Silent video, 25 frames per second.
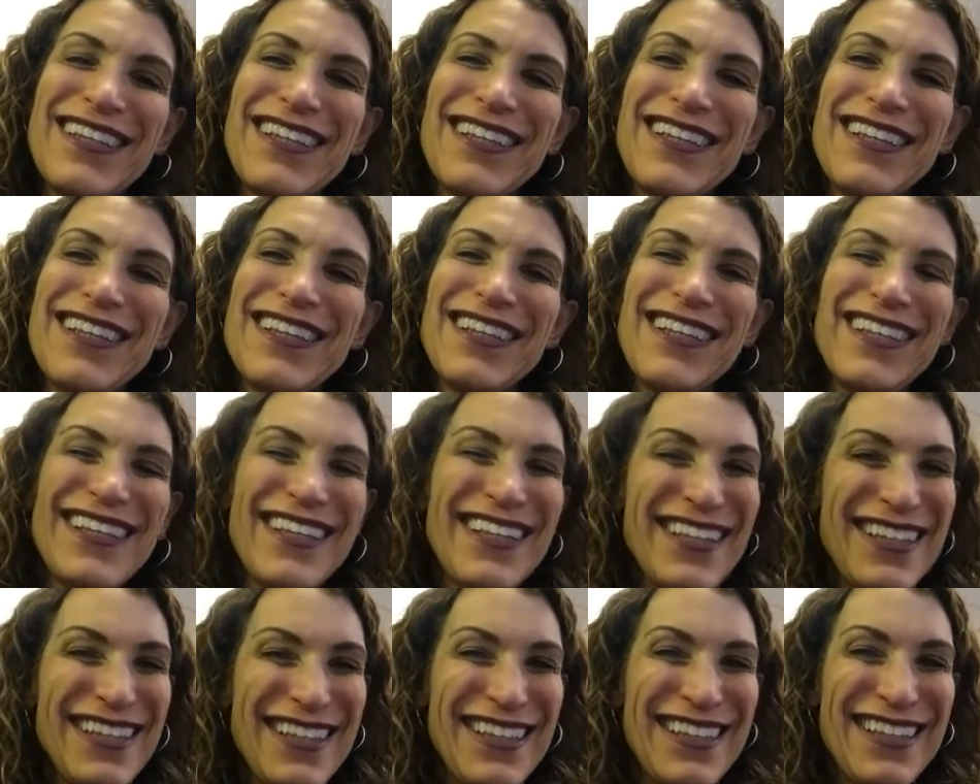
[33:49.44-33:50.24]

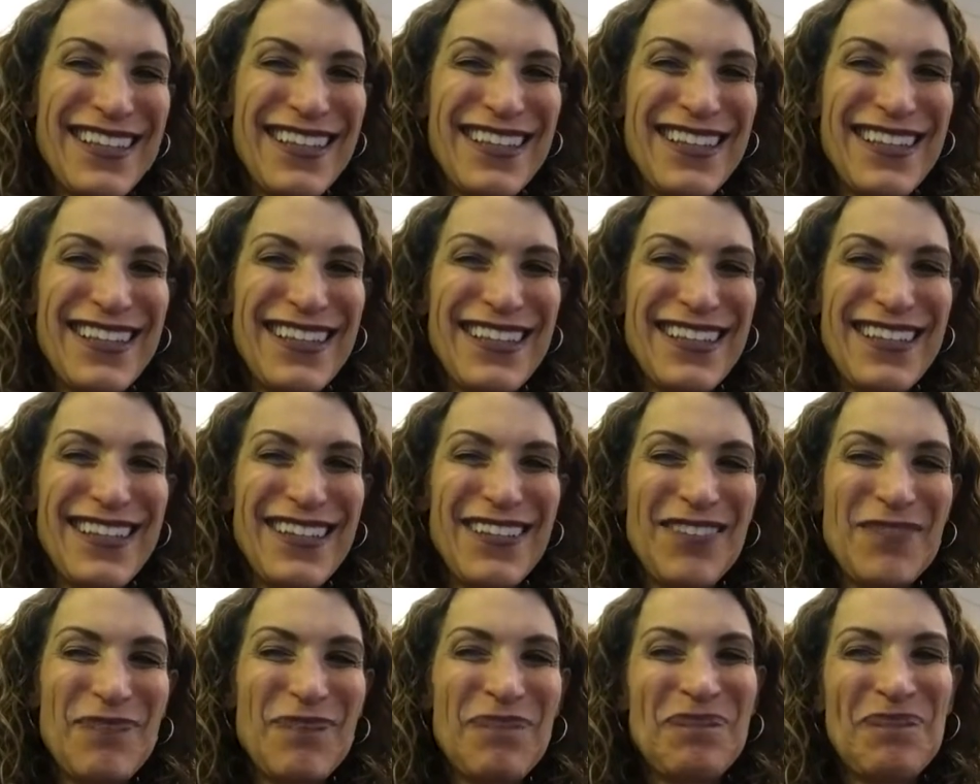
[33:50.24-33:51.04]

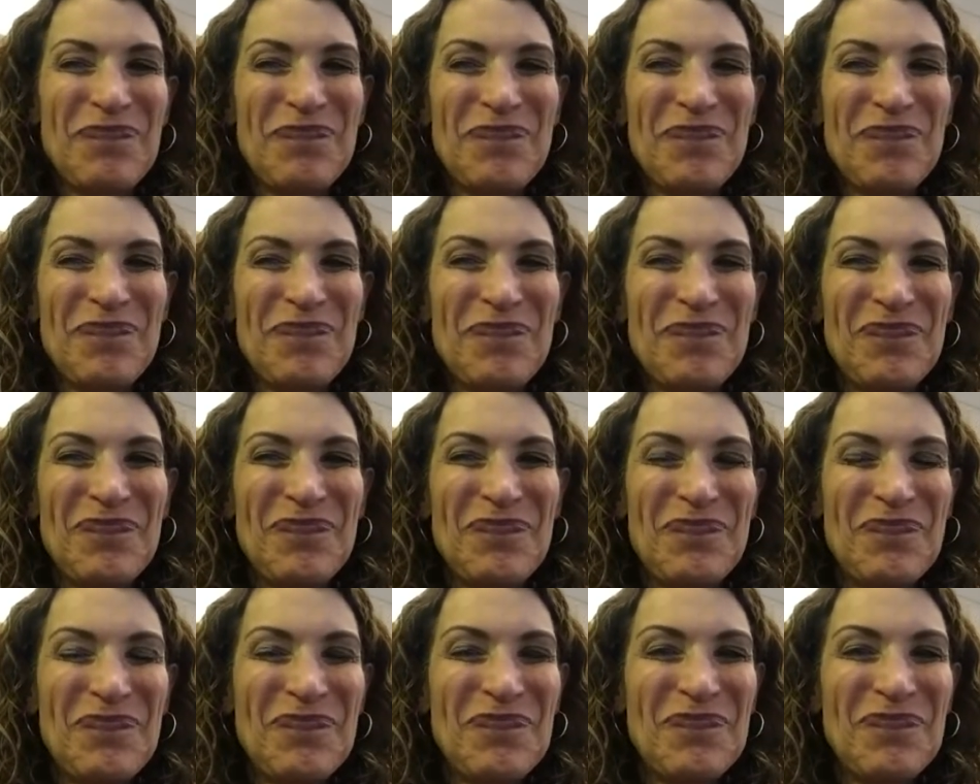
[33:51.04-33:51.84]

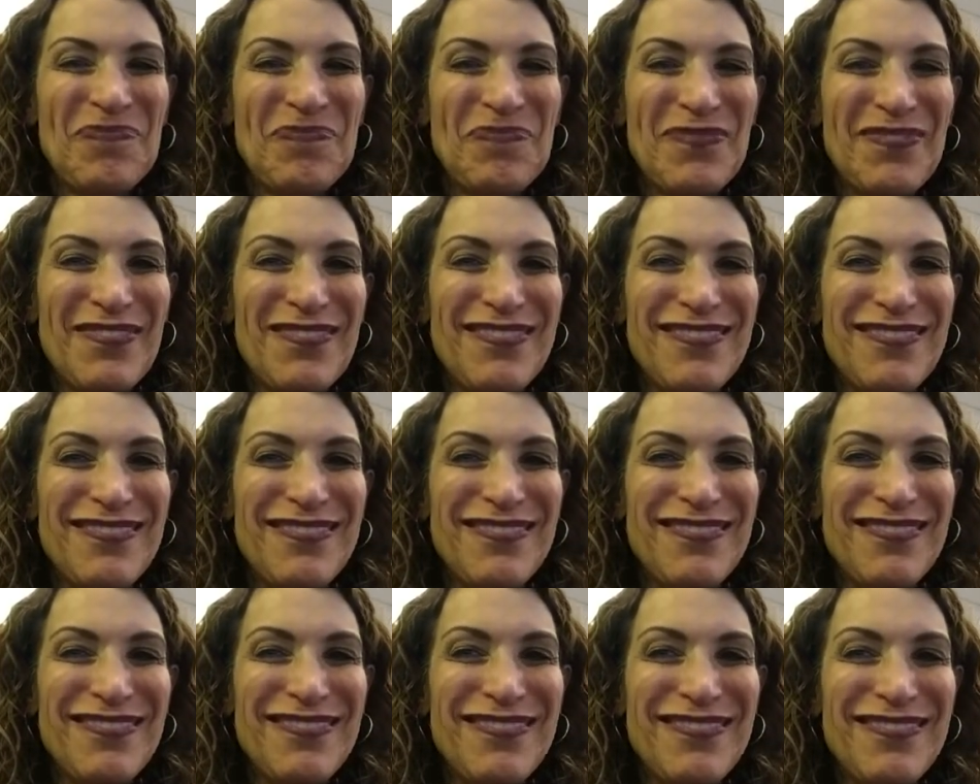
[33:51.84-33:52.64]

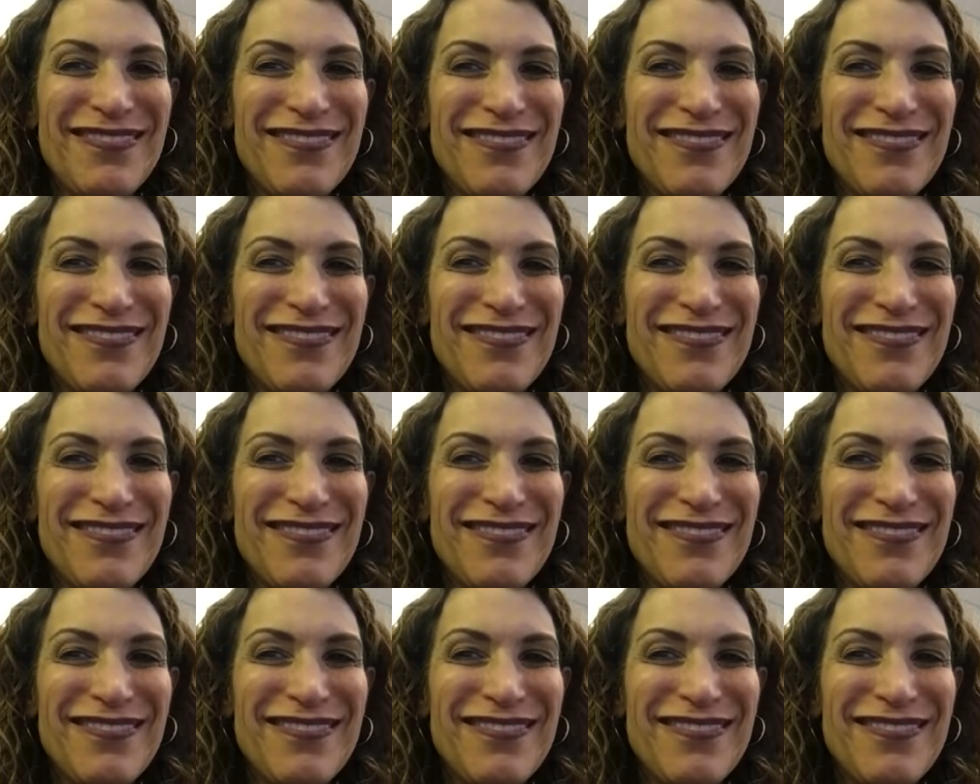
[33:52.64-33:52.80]
This person isn't speaking.